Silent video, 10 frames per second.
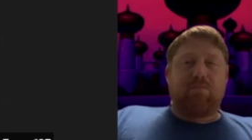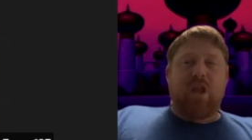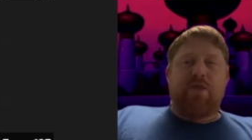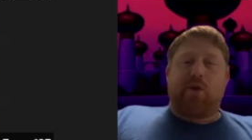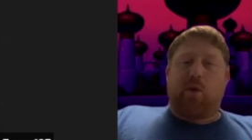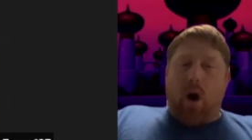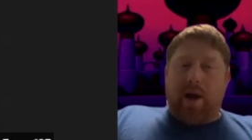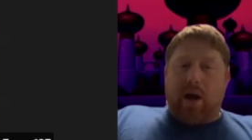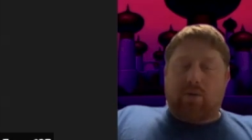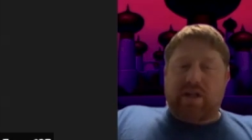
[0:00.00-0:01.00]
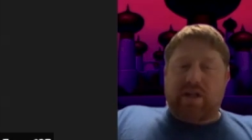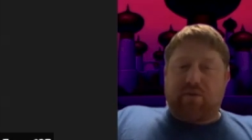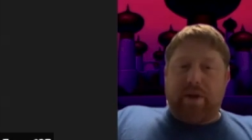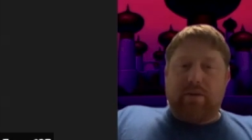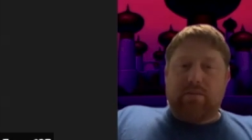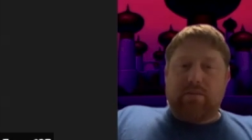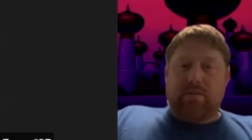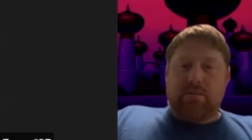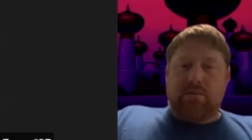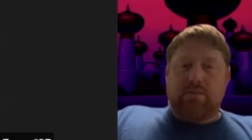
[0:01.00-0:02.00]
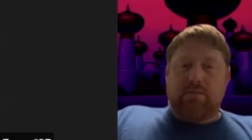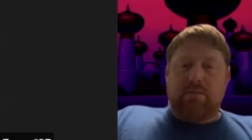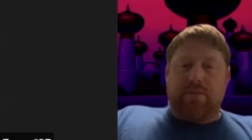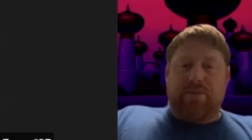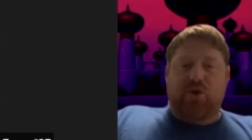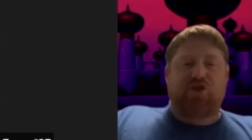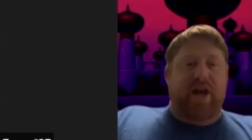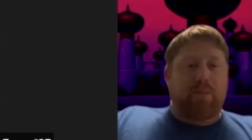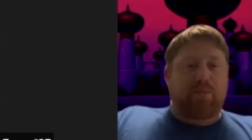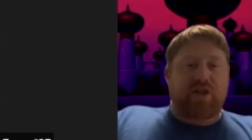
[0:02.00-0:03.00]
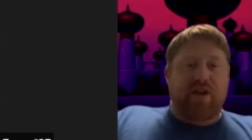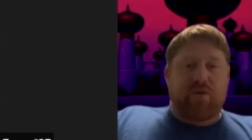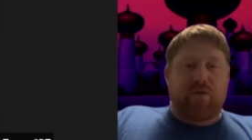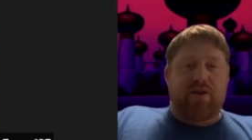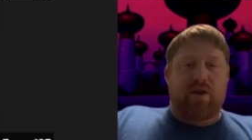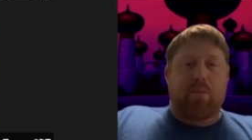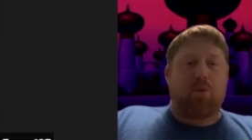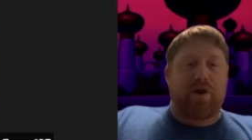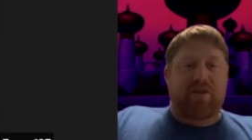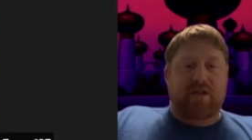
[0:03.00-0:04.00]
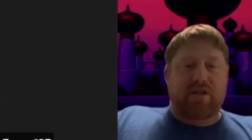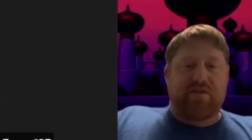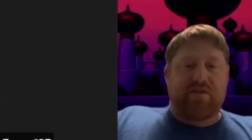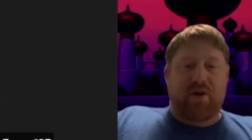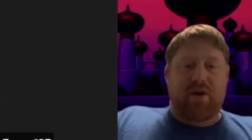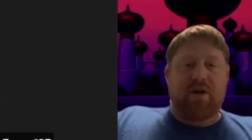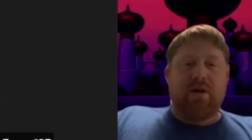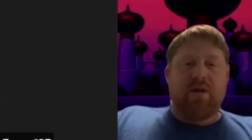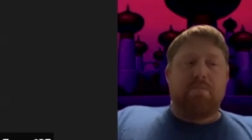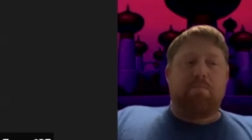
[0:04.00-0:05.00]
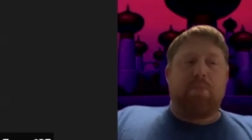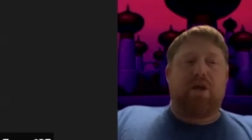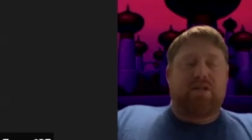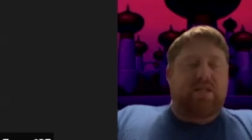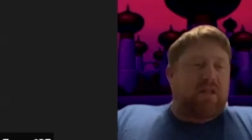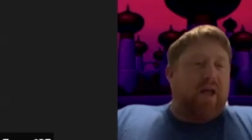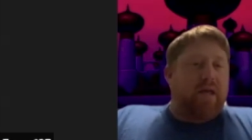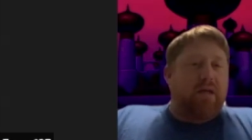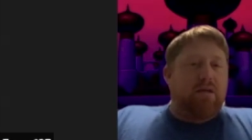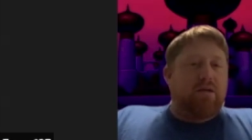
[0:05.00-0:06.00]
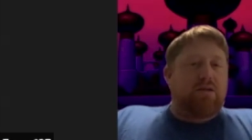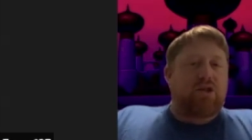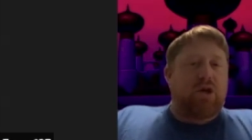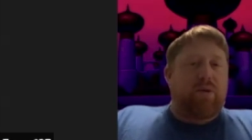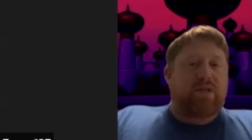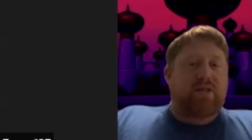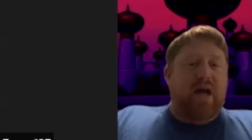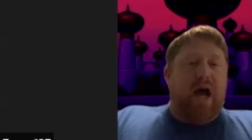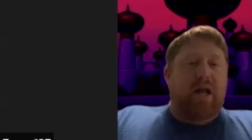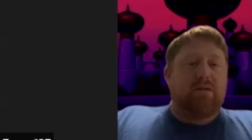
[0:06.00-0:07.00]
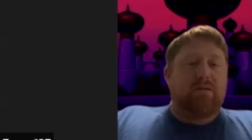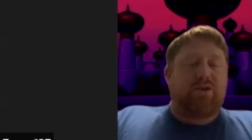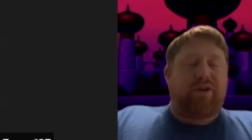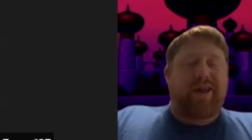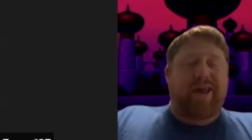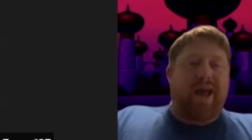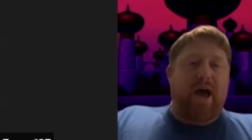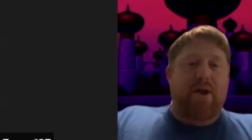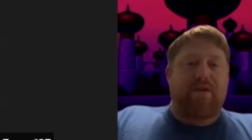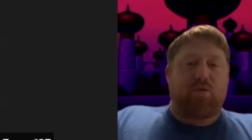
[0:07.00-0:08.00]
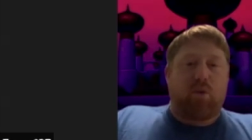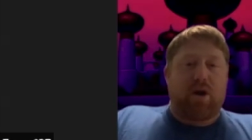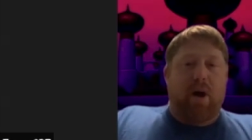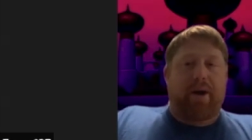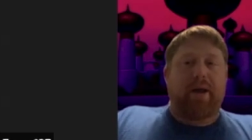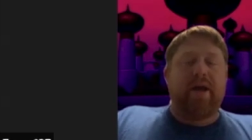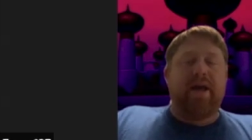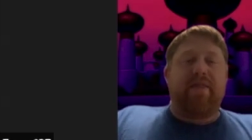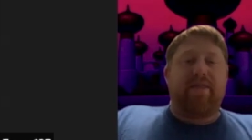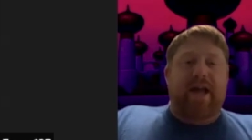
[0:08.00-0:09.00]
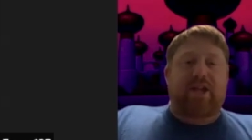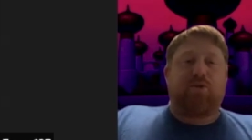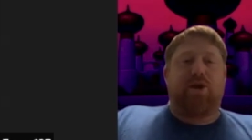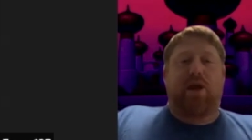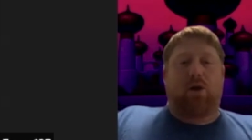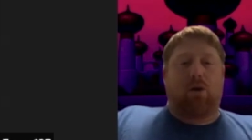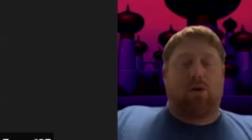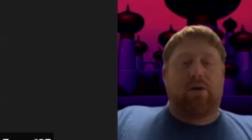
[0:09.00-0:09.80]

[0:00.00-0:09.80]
their walkout's different, their setup's different, their breathing's different because it's light. So it's not, they're like, I don't have to worry about it. That's when you get hurt.